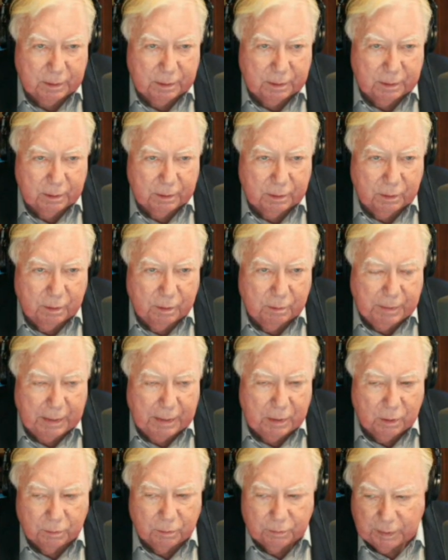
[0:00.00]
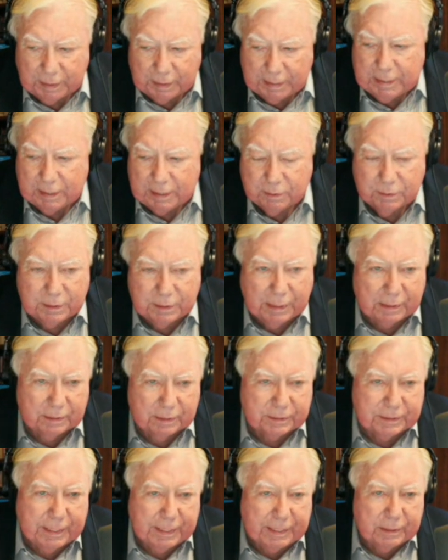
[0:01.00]
You'd have made over
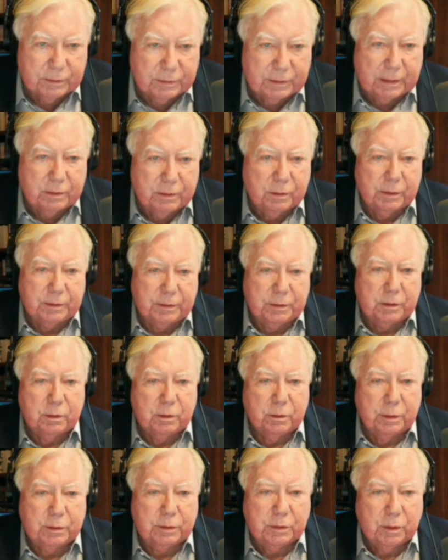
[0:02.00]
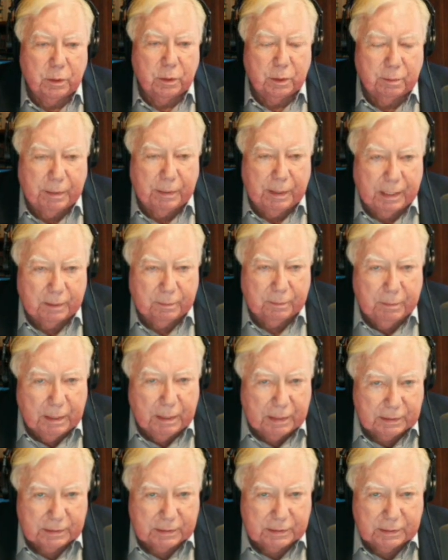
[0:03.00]
$800 an ounce had you listened to us going back
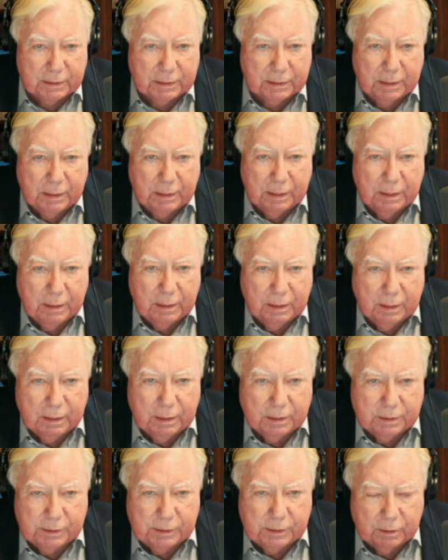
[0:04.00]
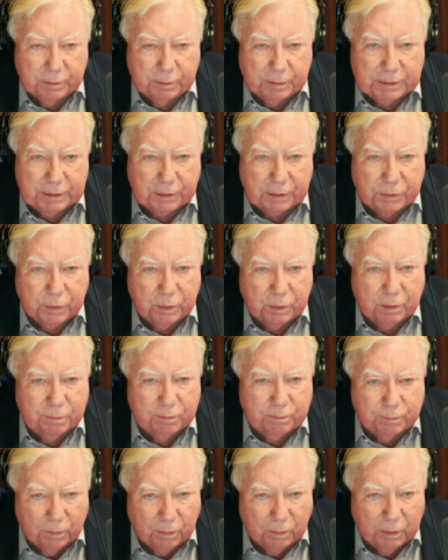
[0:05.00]
months. Silver's at
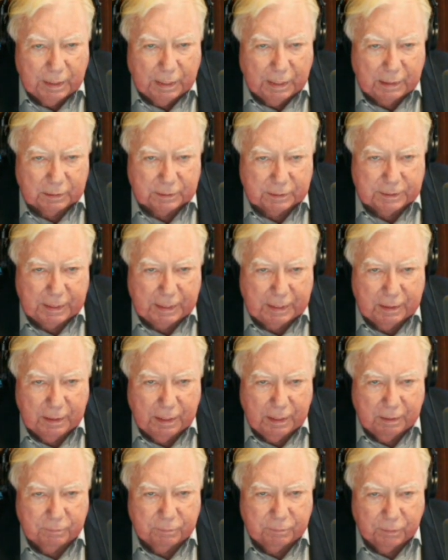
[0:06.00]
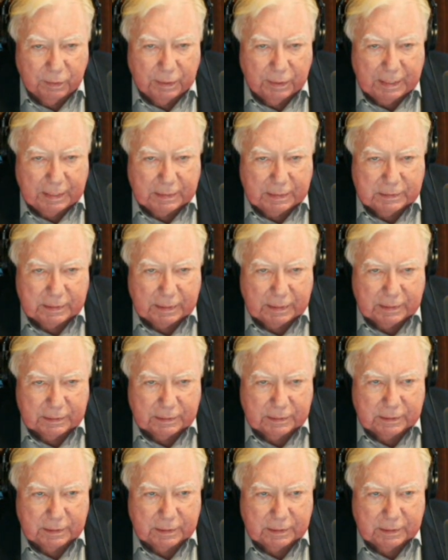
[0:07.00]
$34.48.